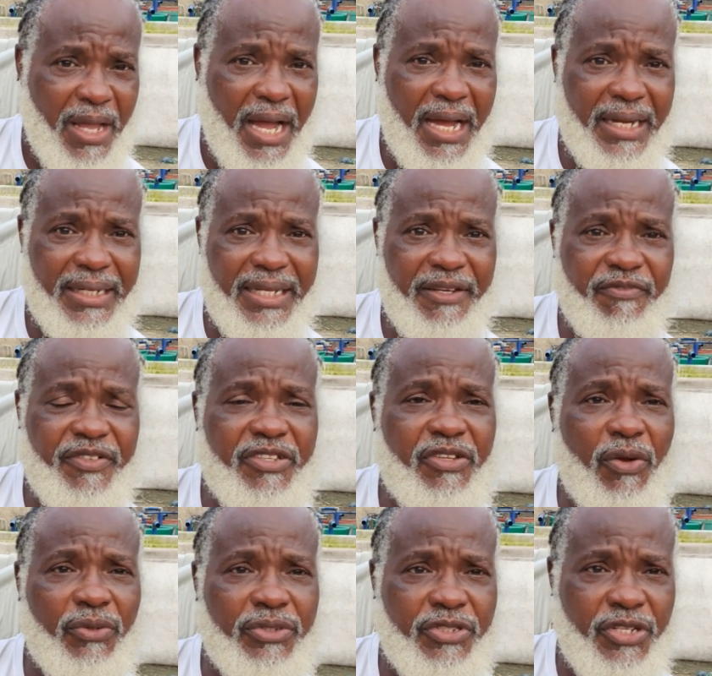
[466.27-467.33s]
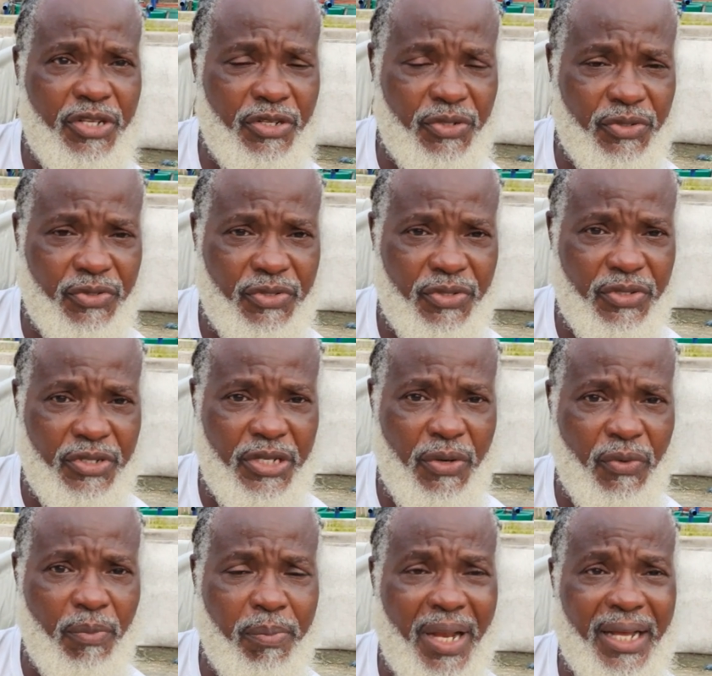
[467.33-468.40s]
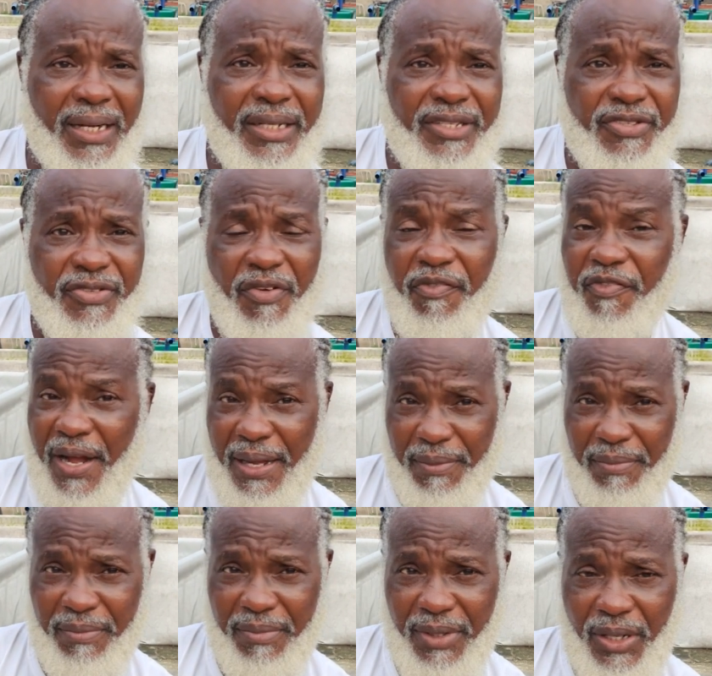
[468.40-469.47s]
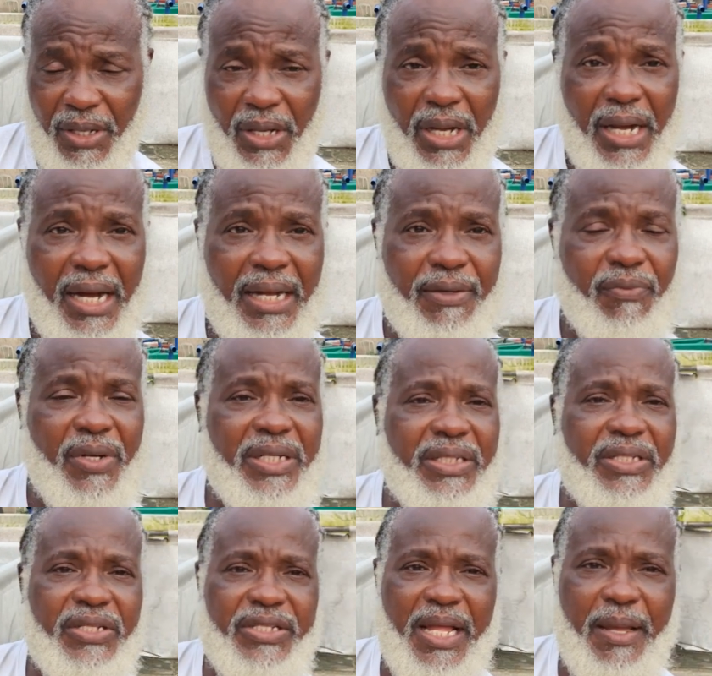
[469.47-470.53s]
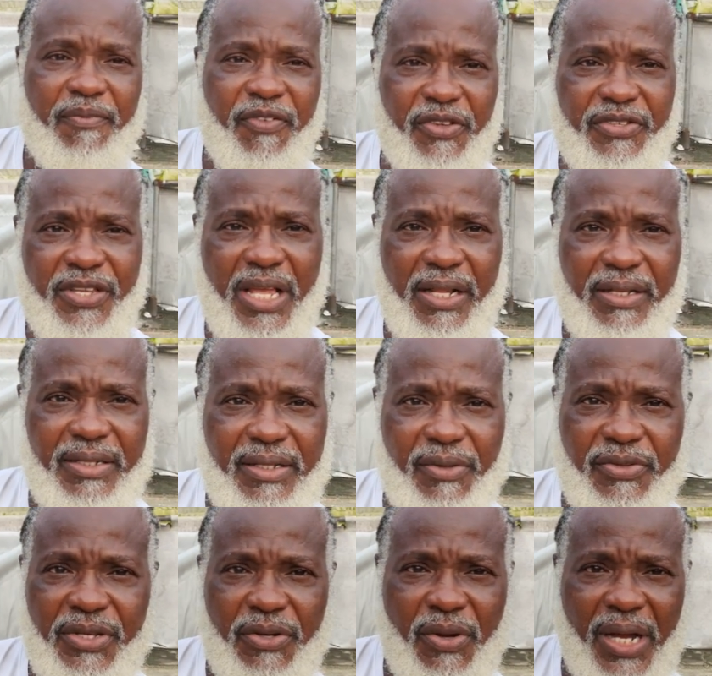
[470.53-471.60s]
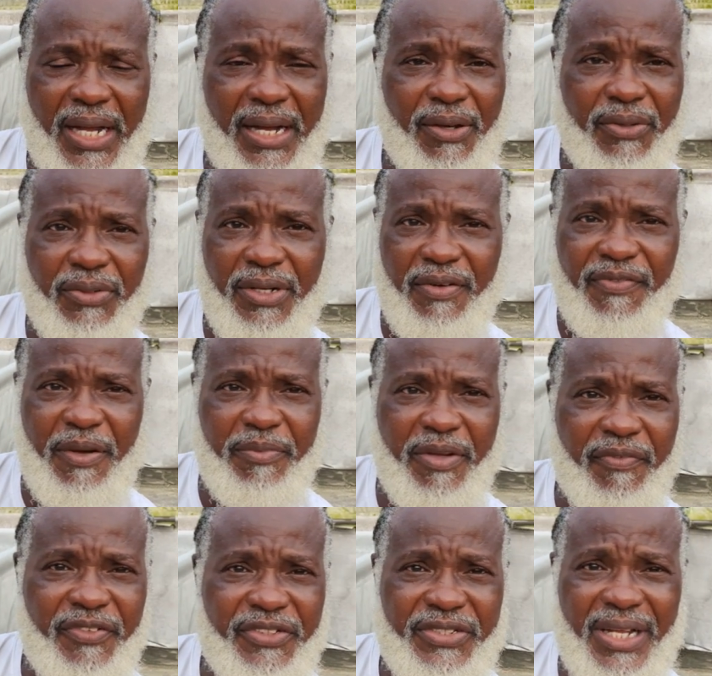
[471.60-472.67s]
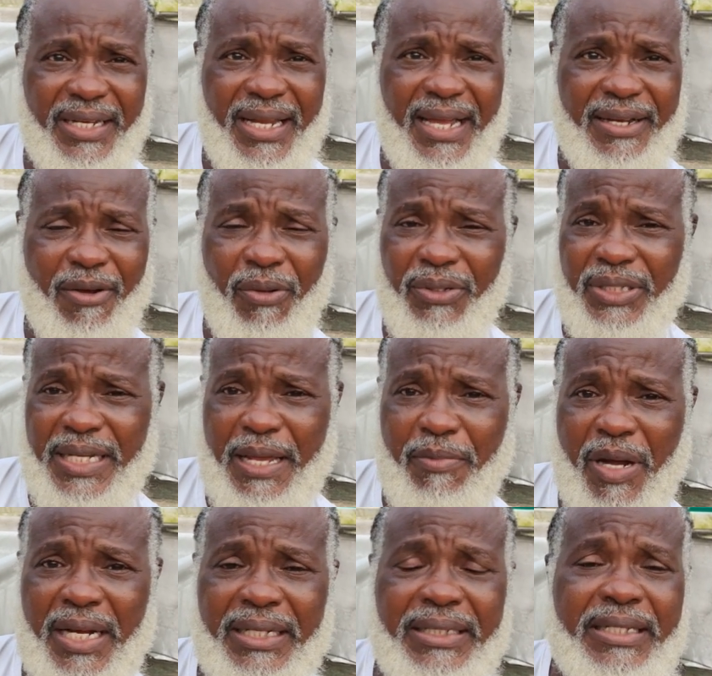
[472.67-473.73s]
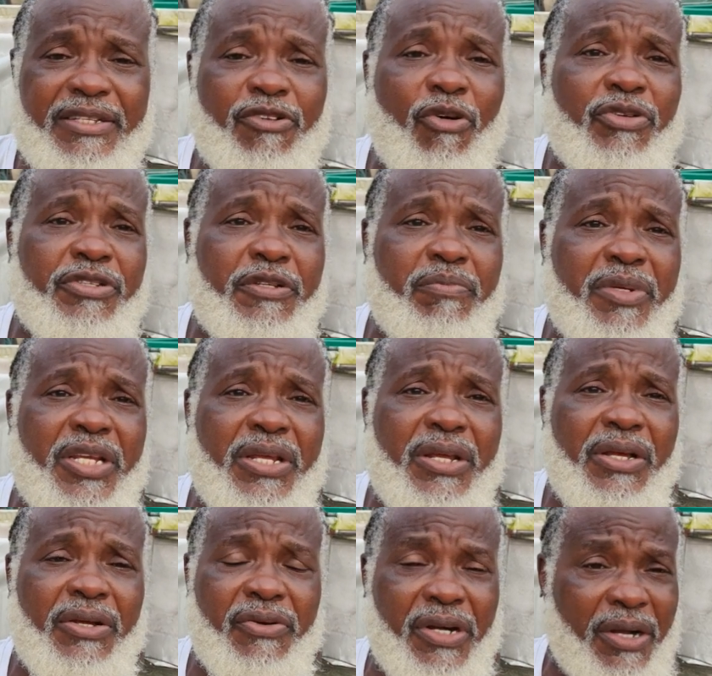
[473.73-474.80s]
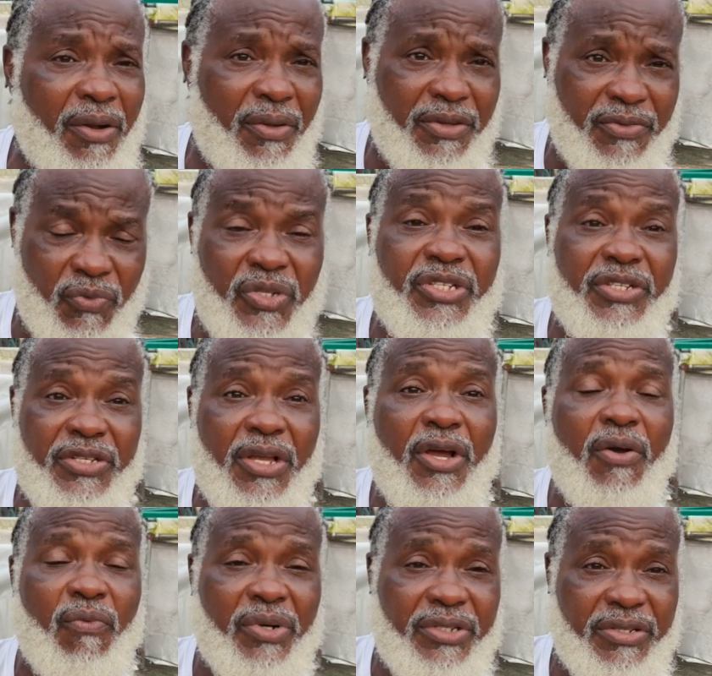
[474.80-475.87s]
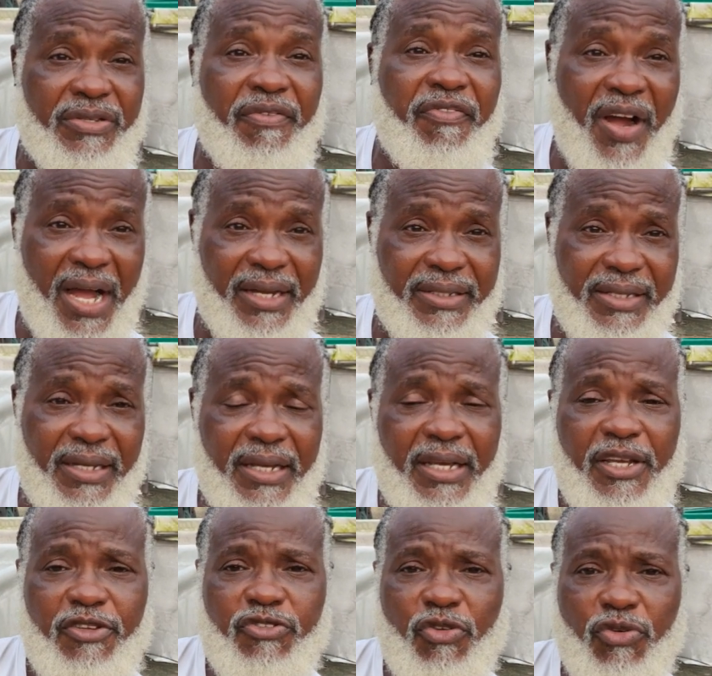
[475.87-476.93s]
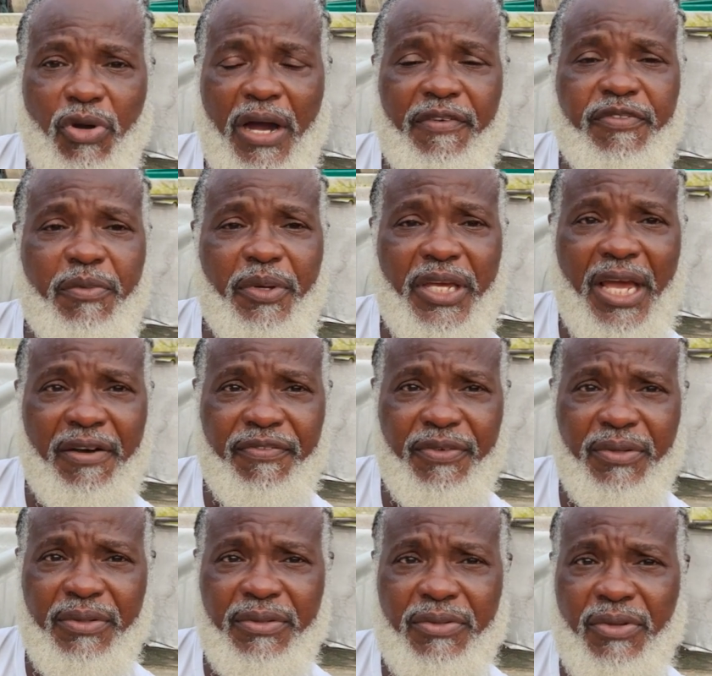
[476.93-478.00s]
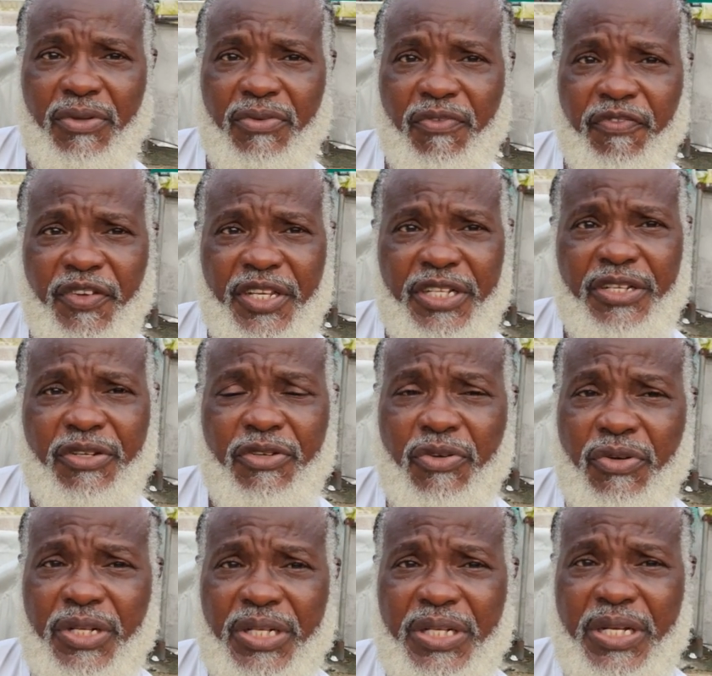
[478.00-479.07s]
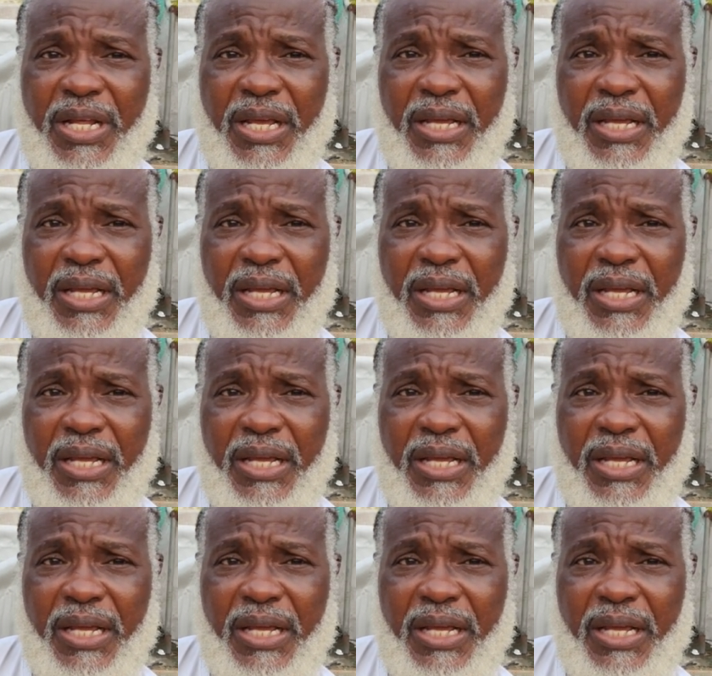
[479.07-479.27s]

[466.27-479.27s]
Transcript: And if this continues, they will blacklist your farm. And when it is time for sales, they'll say, no, I can't go to that farm. Their fishes are dying all the time, and it is causing me great loss, which is the fact. So you have to be careful not to feed during